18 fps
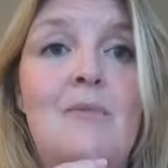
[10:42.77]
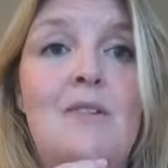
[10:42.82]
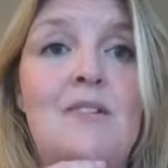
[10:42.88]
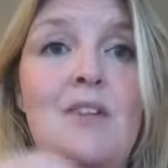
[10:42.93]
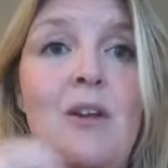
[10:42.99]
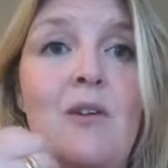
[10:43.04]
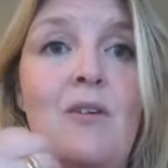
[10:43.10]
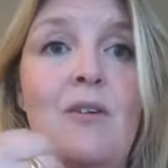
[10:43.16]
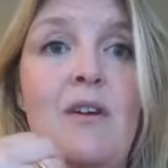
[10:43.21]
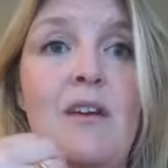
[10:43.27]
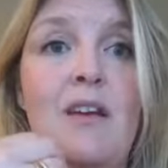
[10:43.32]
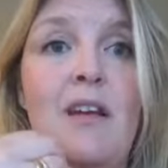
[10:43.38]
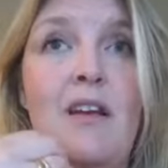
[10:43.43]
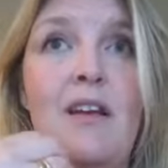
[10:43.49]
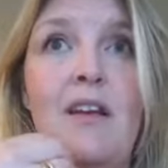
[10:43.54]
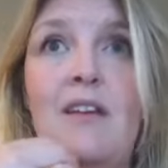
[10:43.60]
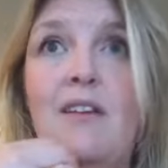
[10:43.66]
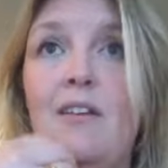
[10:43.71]
So,
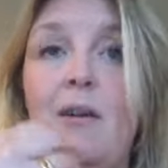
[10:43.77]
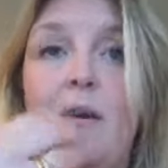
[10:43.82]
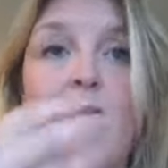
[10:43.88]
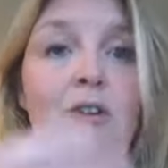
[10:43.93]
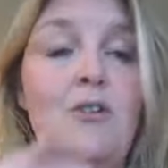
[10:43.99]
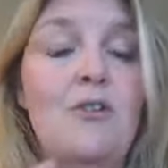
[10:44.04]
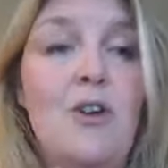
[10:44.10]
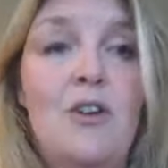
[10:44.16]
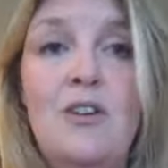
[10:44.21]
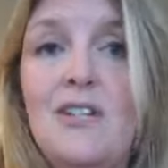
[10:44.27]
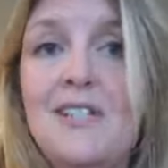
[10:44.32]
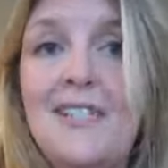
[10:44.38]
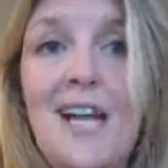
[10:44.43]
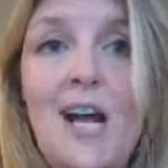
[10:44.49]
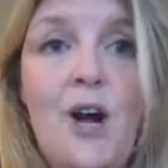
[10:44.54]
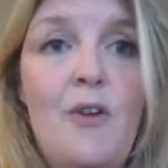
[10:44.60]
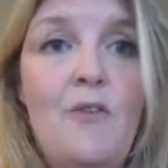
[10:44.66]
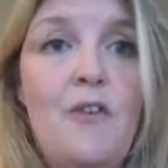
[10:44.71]
you know,
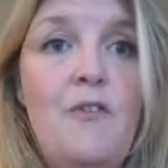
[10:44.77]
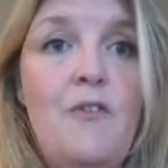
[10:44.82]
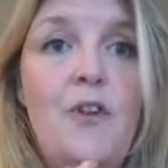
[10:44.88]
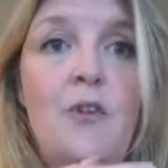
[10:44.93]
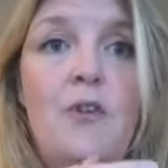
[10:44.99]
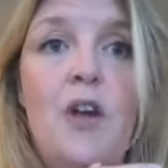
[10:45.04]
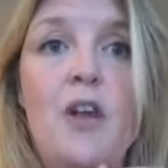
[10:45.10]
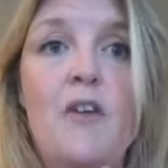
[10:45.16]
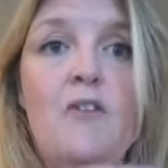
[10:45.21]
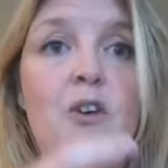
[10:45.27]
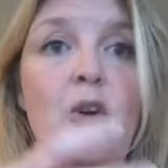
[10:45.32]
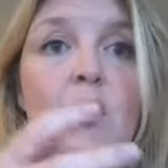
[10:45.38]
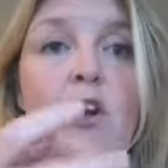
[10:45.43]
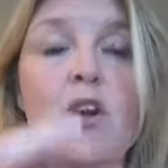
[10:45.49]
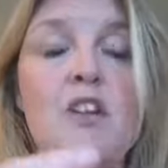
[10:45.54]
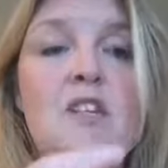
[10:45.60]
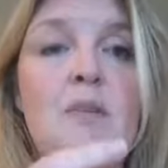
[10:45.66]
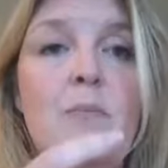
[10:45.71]
yourself, if
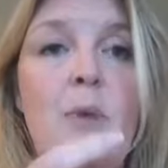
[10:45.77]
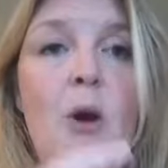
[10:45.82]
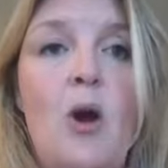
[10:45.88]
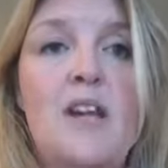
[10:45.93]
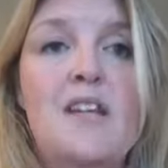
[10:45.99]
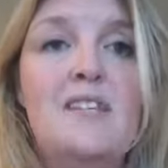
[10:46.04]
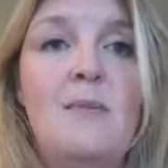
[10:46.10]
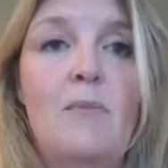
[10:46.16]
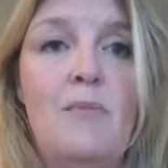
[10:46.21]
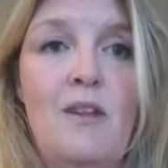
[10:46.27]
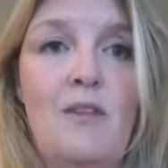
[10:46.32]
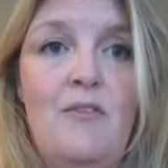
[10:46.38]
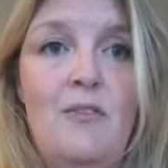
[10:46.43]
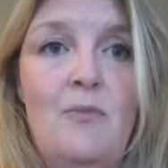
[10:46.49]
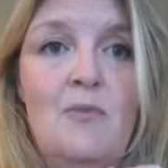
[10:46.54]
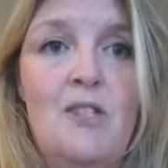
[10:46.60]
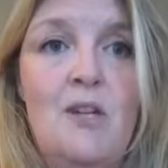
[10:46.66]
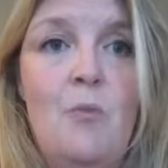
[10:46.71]
you're going to buy something
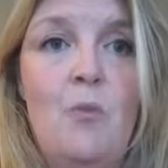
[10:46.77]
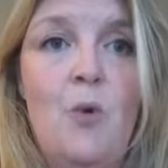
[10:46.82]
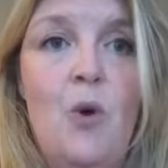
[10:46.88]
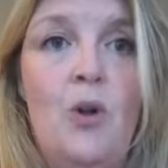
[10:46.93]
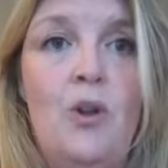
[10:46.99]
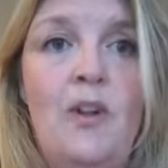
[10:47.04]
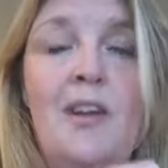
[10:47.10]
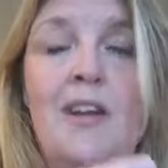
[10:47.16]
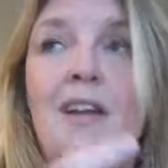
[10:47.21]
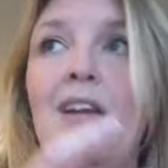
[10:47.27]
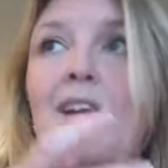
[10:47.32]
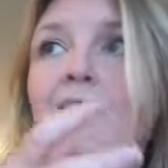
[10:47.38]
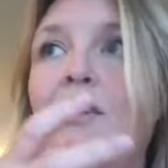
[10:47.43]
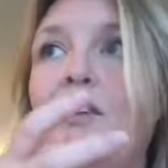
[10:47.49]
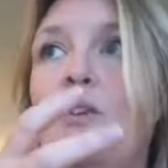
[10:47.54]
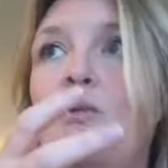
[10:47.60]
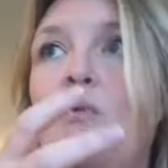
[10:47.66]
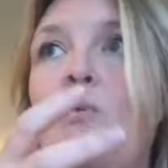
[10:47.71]
from someone,
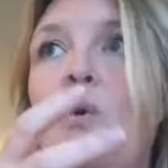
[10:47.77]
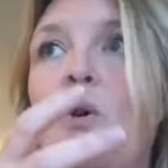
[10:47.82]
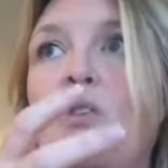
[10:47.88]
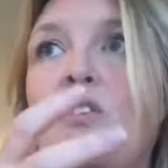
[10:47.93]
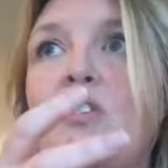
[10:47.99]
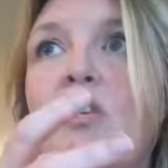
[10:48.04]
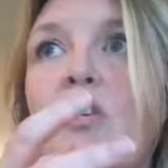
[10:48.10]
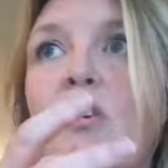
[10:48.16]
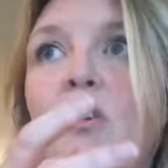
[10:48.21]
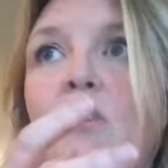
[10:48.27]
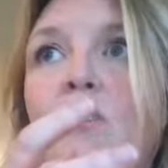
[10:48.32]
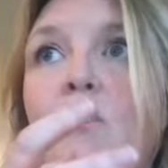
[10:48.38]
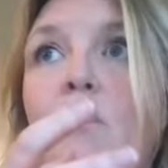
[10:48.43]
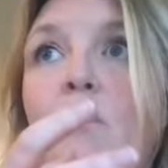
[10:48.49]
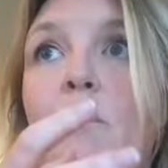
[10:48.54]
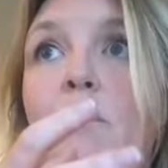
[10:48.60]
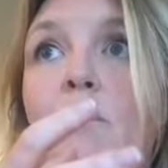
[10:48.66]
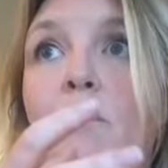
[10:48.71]
you want
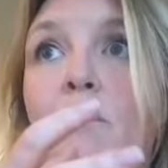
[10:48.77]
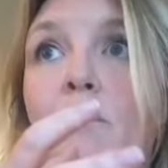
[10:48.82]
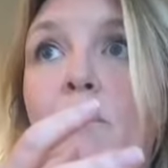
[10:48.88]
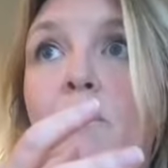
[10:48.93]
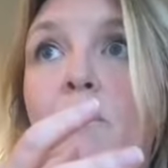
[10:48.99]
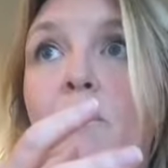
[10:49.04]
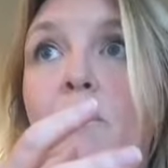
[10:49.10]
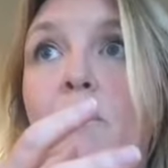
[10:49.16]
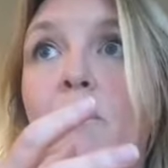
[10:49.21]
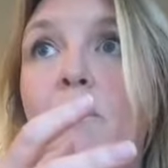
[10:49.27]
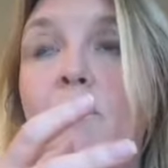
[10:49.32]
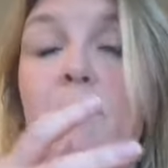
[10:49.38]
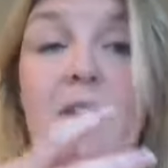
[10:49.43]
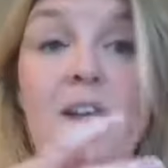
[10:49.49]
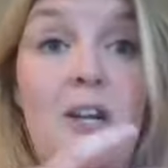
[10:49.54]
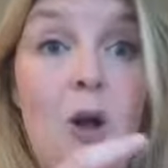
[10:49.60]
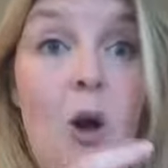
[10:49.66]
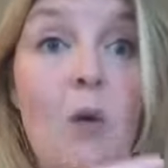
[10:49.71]
to
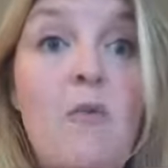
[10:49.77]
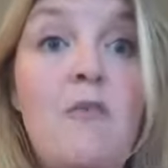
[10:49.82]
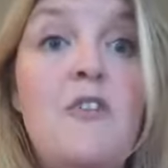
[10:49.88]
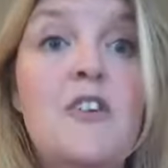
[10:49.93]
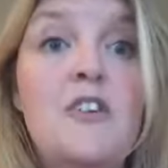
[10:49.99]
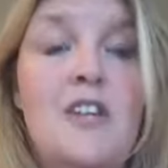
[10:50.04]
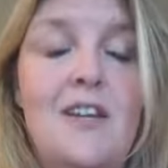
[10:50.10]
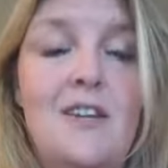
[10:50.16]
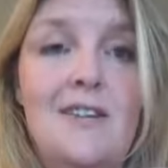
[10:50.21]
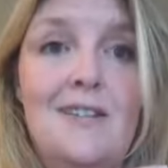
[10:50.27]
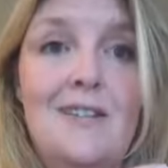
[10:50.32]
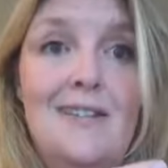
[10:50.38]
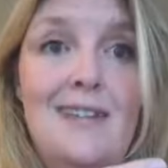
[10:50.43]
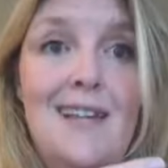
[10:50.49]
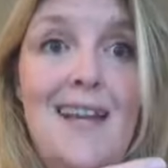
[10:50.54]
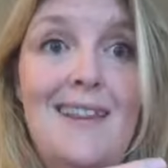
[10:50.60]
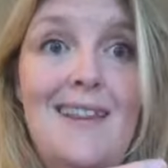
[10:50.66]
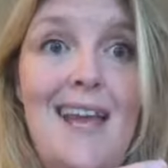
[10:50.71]
be confident
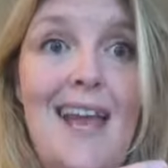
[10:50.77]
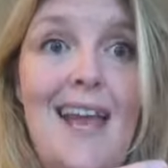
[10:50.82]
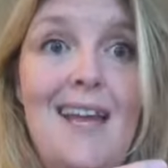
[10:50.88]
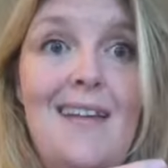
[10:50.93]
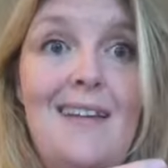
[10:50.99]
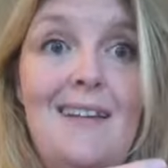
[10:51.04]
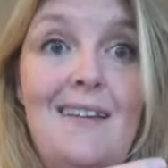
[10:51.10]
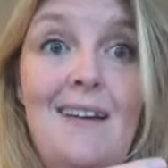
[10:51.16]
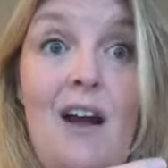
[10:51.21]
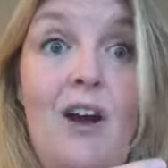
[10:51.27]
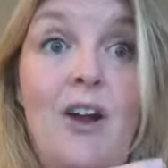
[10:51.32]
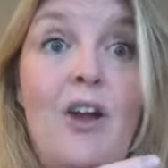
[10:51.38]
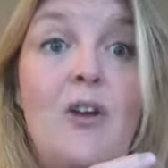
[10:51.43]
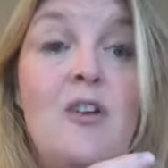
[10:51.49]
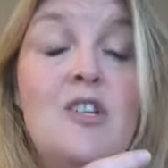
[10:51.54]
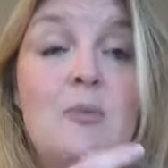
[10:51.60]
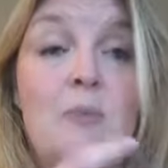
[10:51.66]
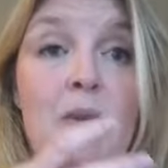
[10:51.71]
that they are
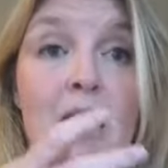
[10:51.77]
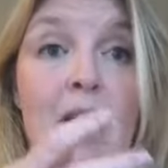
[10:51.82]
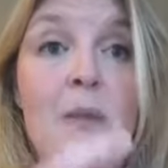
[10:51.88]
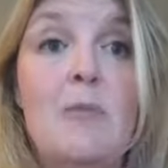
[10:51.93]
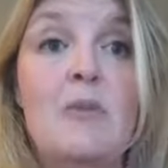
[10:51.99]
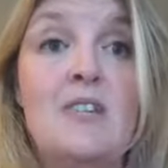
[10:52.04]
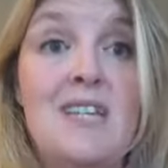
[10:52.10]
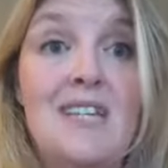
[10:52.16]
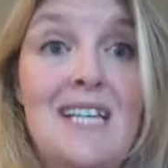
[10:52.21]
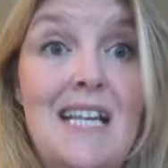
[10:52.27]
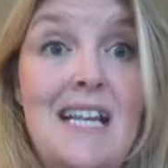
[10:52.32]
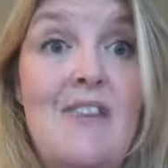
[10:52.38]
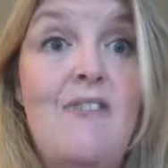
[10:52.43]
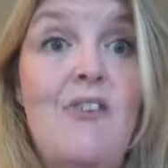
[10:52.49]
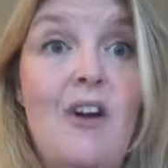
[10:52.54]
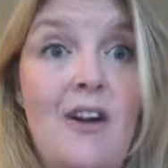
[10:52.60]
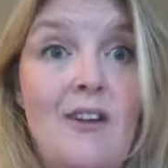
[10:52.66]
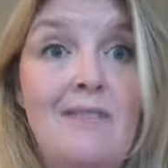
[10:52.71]
going to be able to
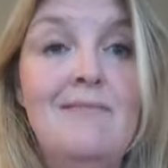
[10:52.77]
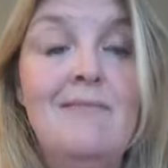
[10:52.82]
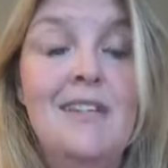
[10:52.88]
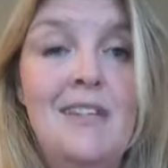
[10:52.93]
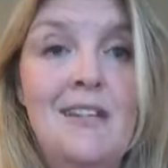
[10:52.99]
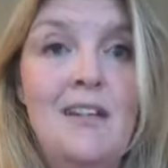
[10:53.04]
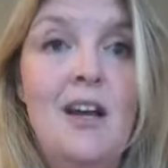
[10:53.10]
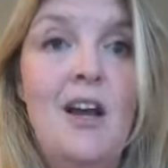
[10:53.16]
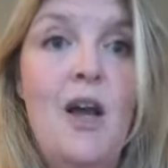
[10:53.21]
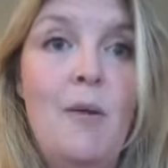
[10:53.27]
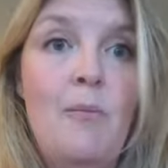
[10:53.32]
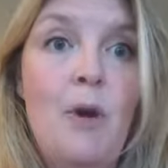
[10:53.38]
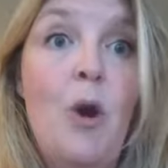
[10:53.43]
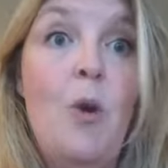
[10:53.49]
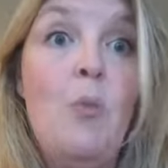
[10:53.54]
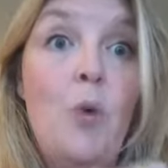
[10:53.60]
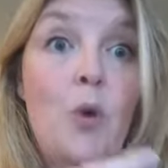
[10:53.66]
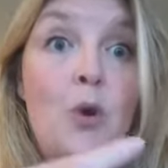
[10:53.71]
deliver
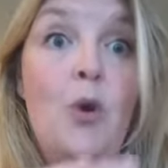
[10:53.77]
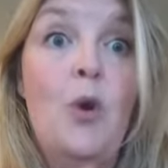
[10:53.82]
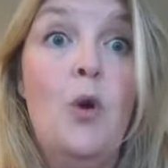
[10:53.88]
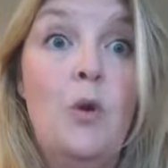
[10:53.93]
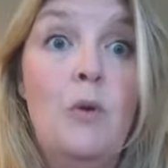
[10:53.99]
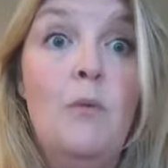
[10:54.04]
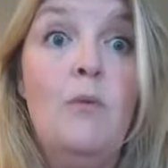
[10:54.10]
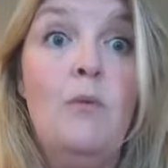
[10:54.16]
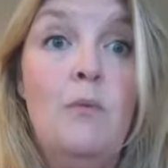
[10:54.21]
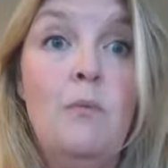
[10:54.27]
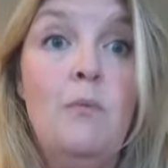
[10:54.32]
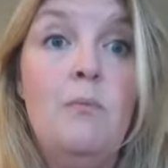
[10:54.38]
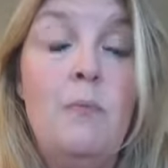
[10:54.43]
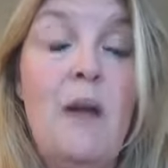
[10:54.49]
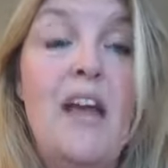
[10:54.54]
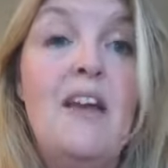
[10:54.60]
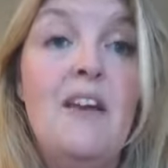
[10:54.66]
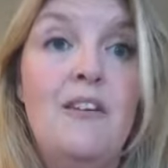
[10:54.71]
on what you're
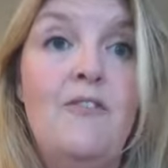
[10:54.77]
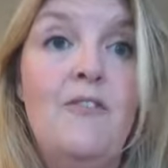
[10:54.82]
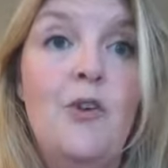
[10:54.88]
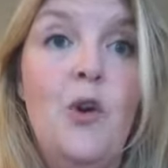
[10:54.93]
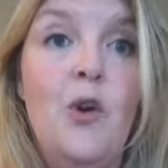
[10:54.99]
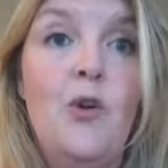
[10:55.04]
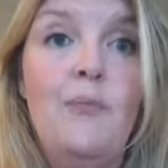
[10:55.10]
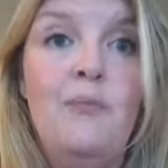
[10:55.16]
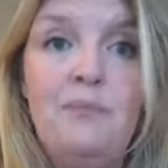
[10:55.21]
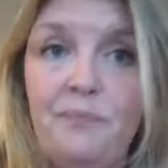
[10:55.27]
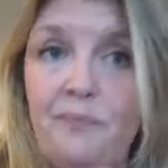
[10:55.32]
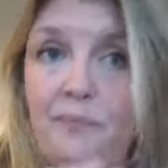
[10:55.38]
paying for.